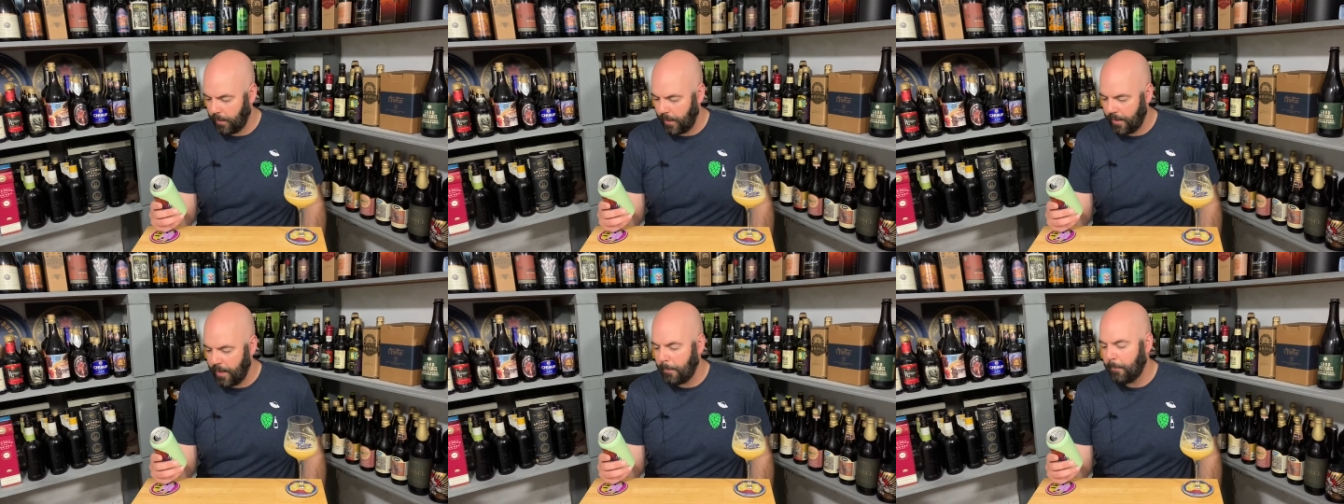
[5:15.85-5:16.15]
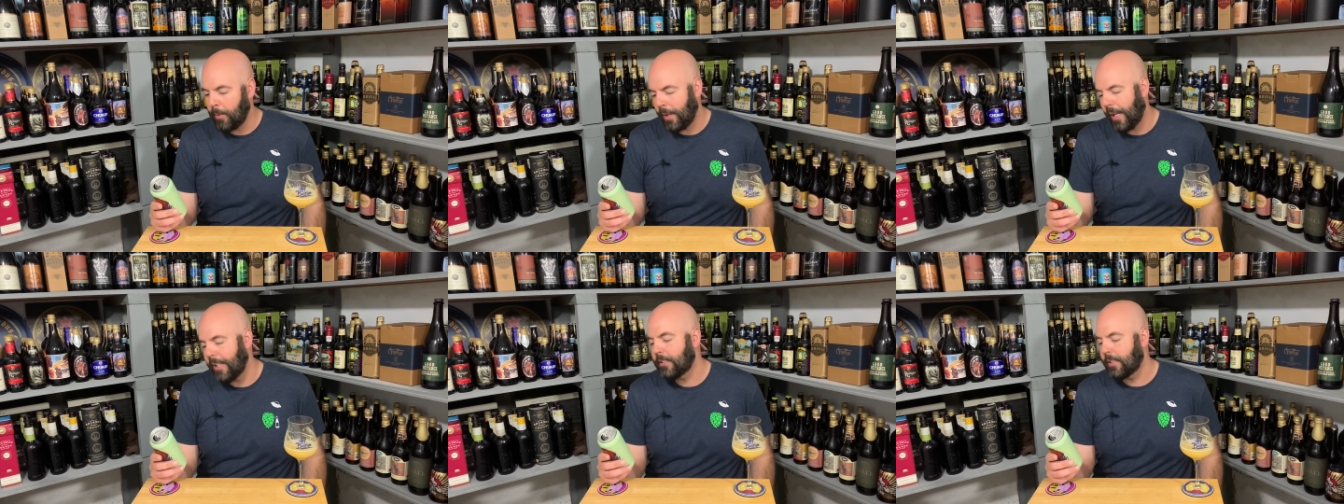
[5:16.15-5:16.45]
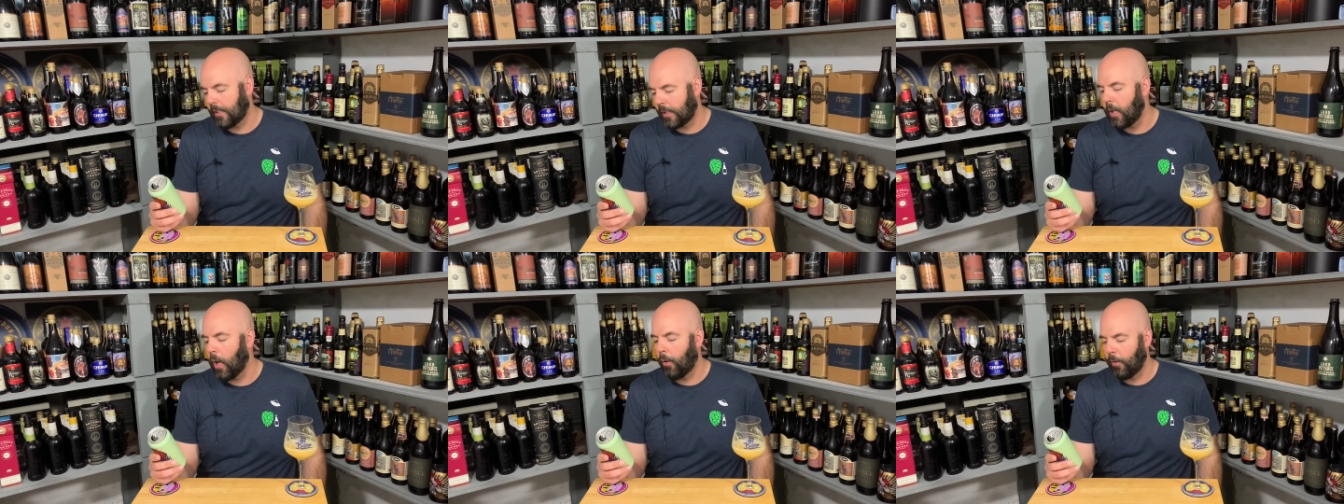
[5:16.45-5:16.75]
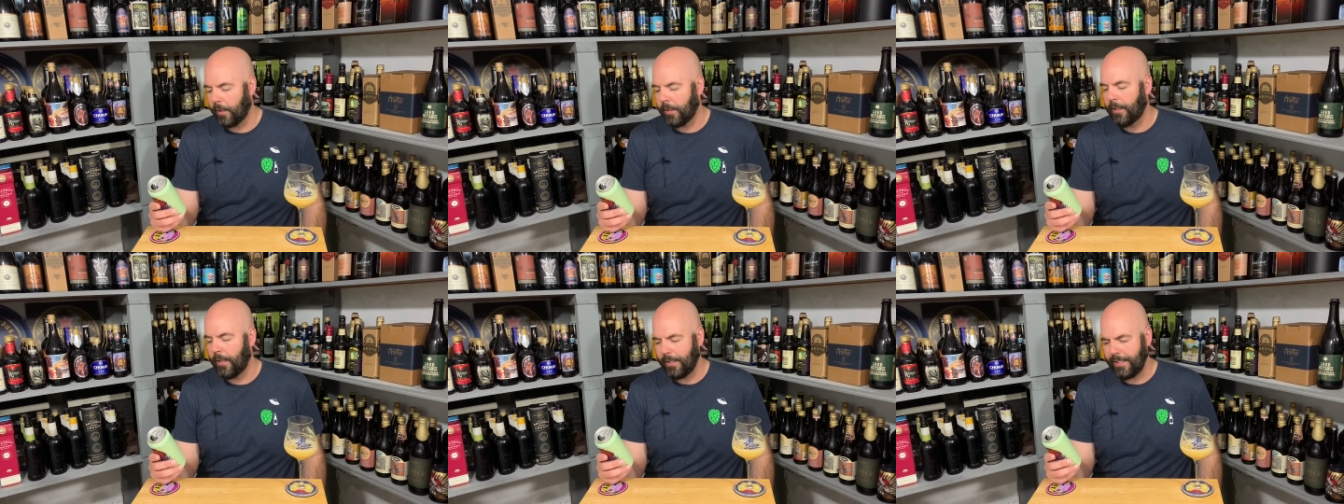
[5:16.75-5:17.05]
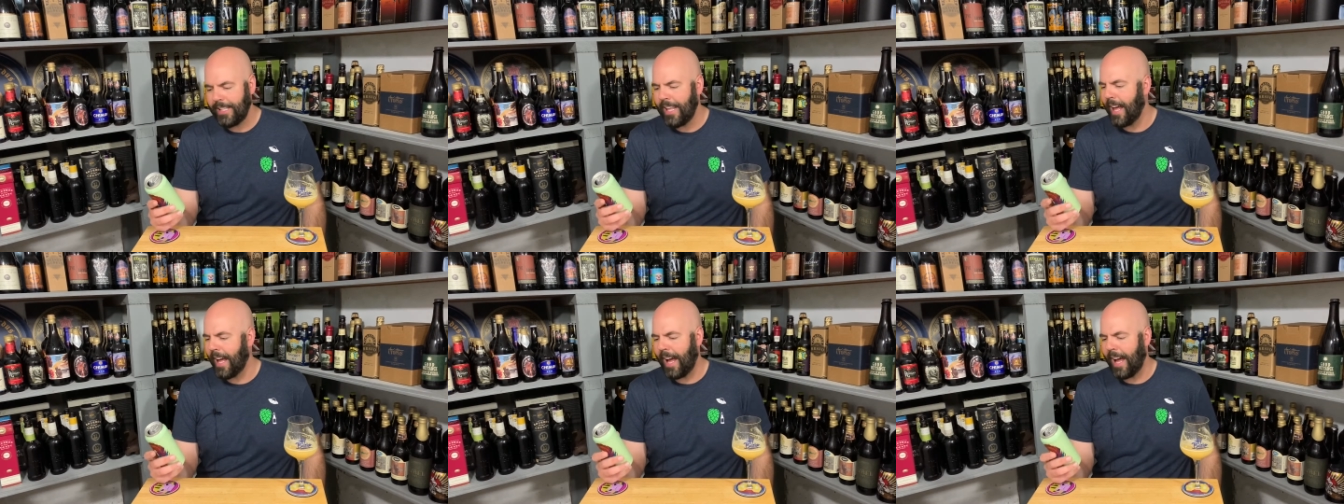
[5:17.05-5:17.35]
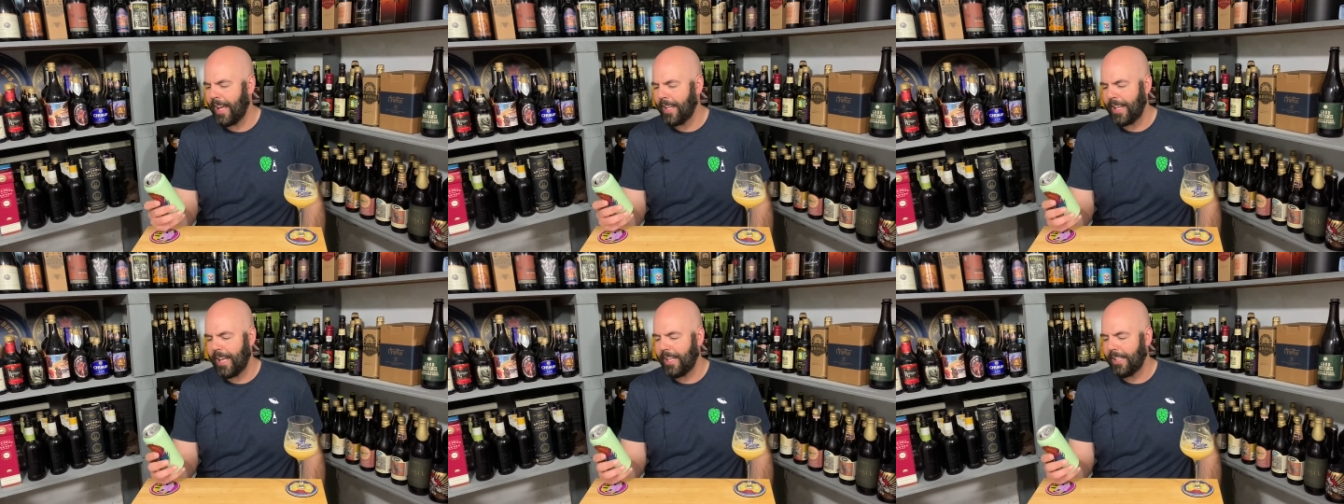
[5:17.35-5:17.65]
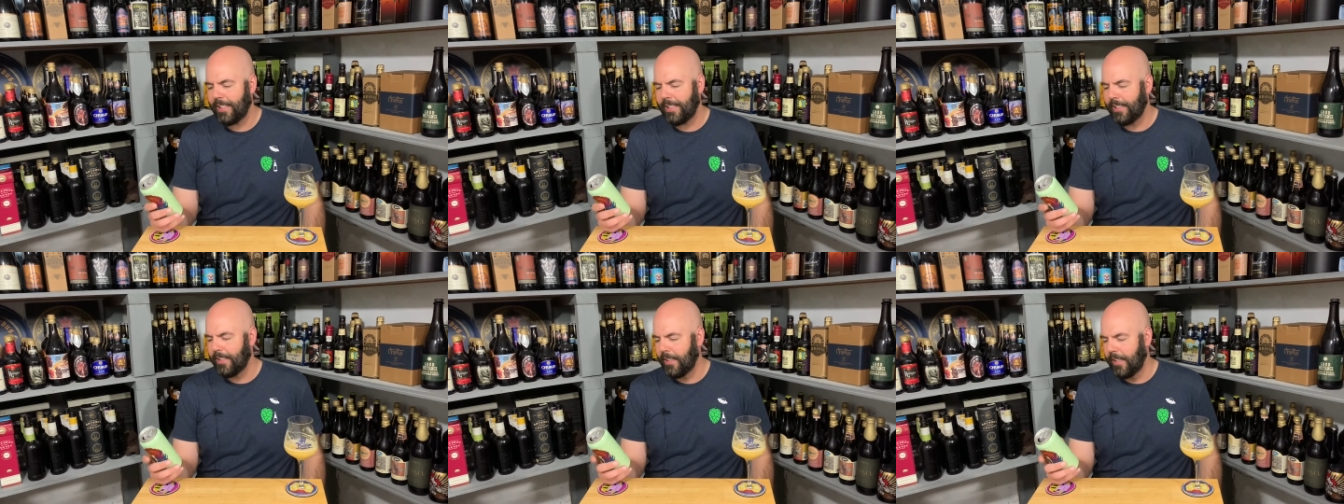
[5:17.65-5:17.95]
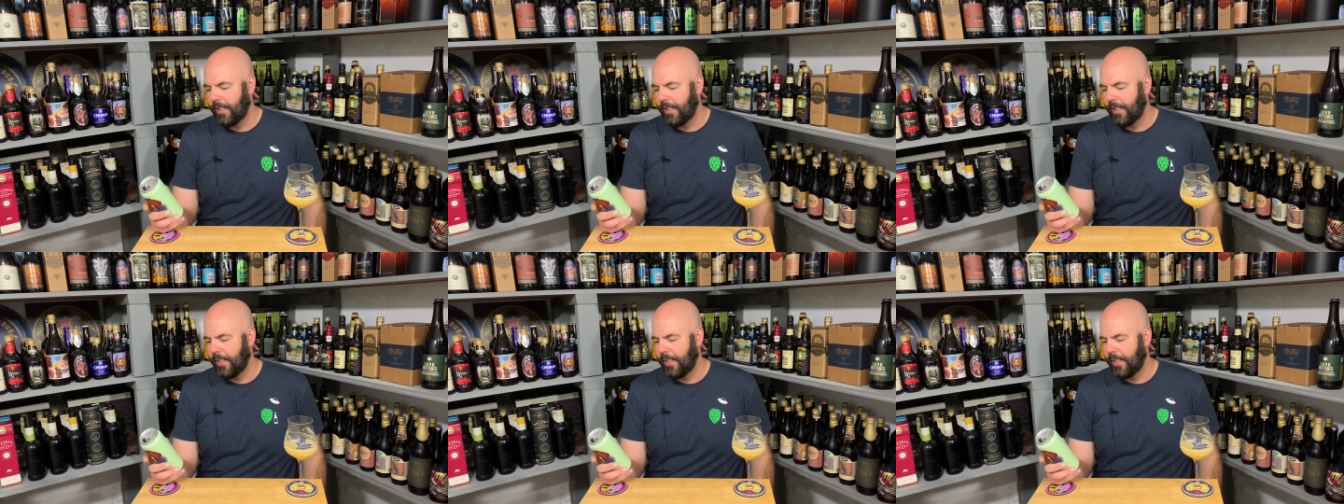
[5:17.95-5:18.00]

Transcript: And then pleasant coconut, yeah. I, I,